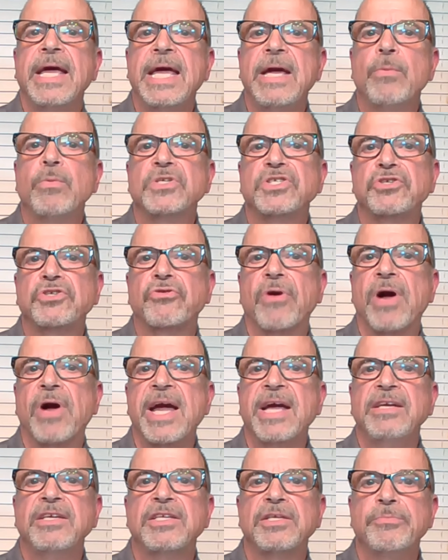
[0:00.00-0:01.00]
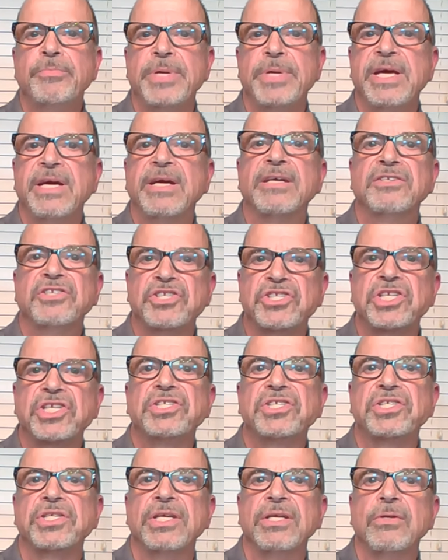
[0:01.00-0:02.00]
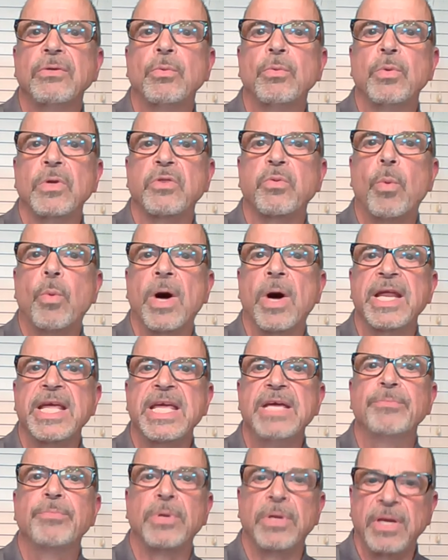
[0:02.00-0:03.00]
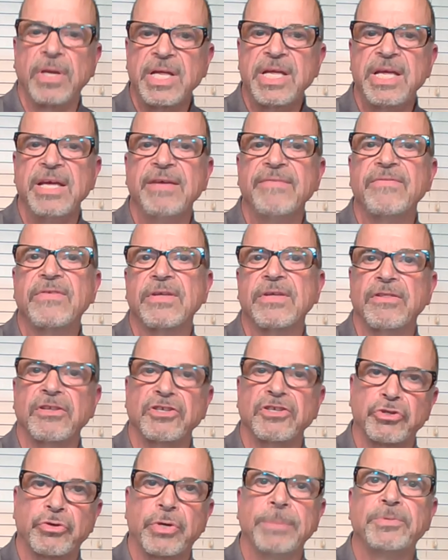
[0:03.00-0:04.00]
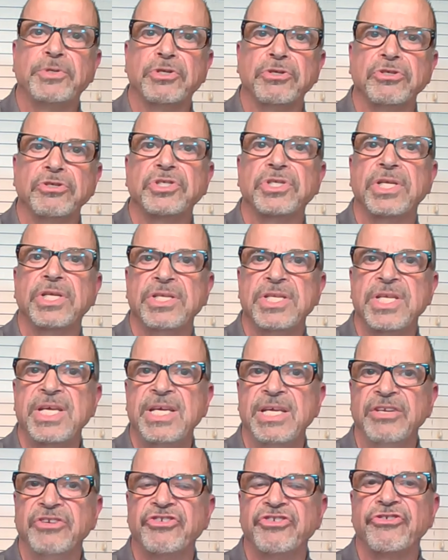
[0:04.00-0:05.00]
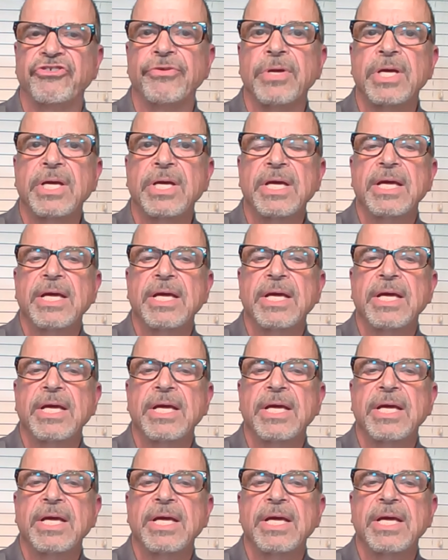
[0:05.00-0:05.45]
he was trying to be consistent with what he believed the scriptures to teach.